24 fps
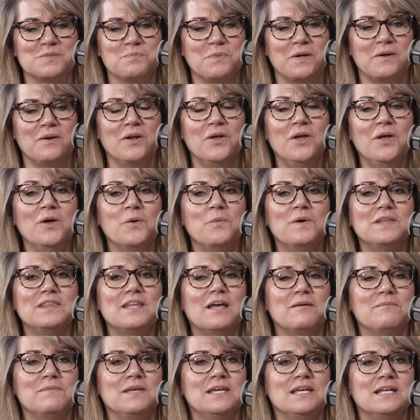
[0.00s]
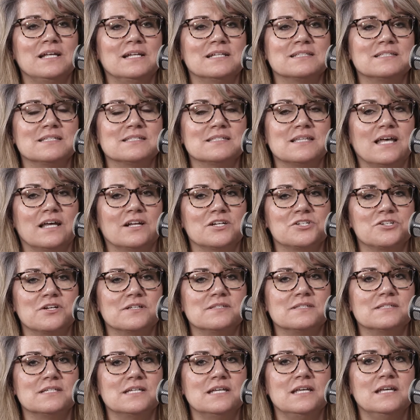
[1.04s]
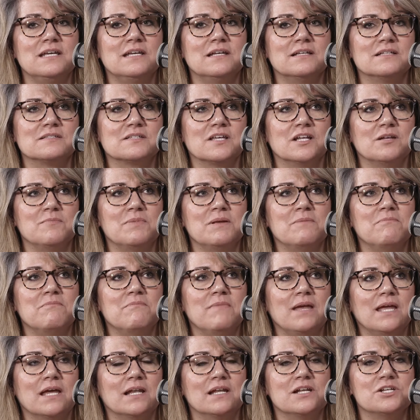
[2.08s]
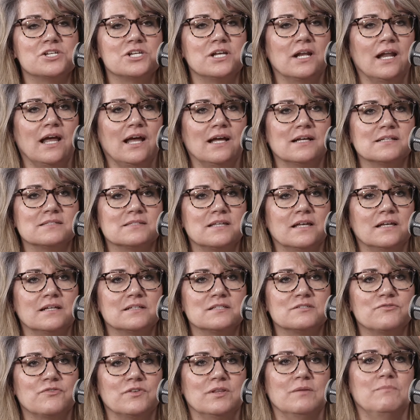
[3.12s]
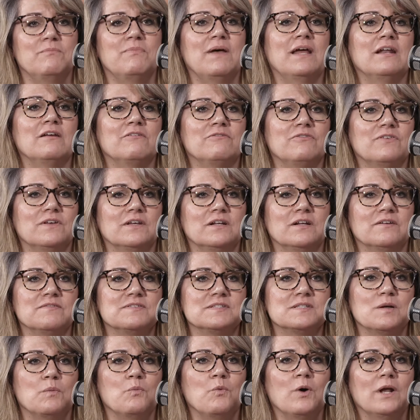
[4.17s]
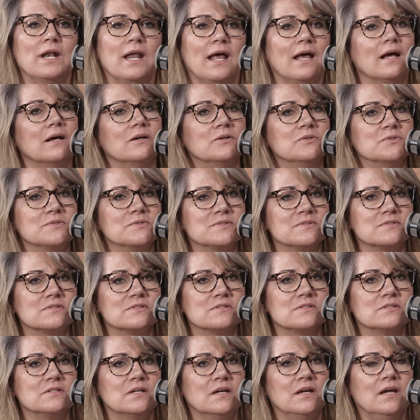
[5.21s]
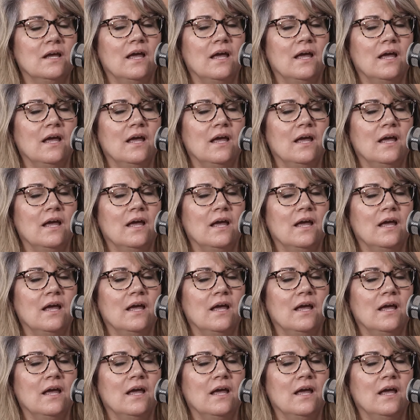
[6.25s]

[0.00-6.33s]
But what that means is that a trustee is going to be managing assets for the benefit of someone else.